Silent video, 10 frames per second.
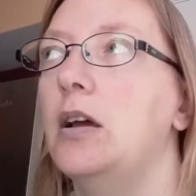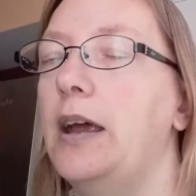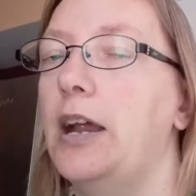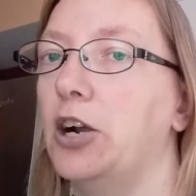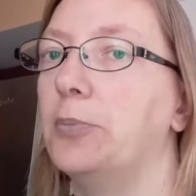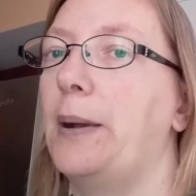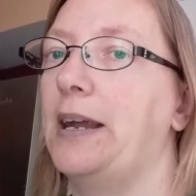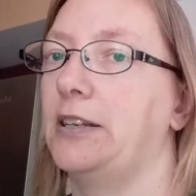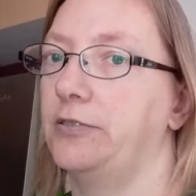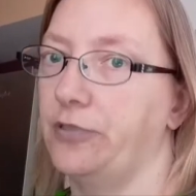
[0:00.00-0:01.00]
hair
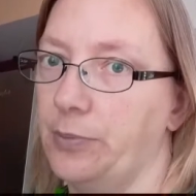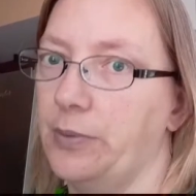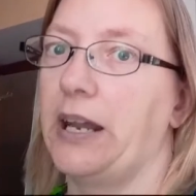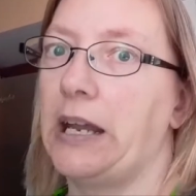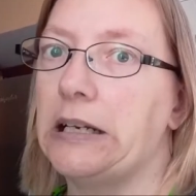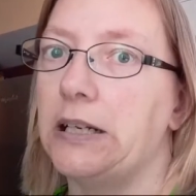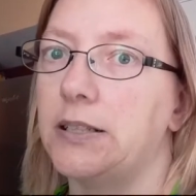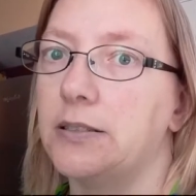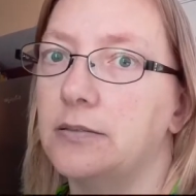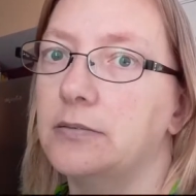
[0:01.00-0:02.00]
bands from the
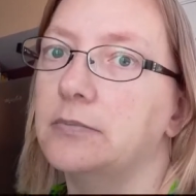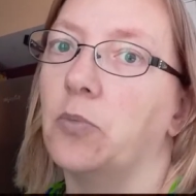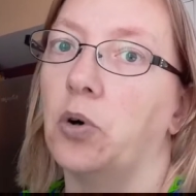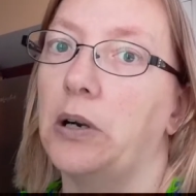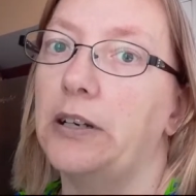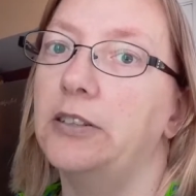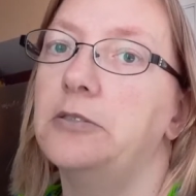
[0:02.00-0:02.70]
80s more.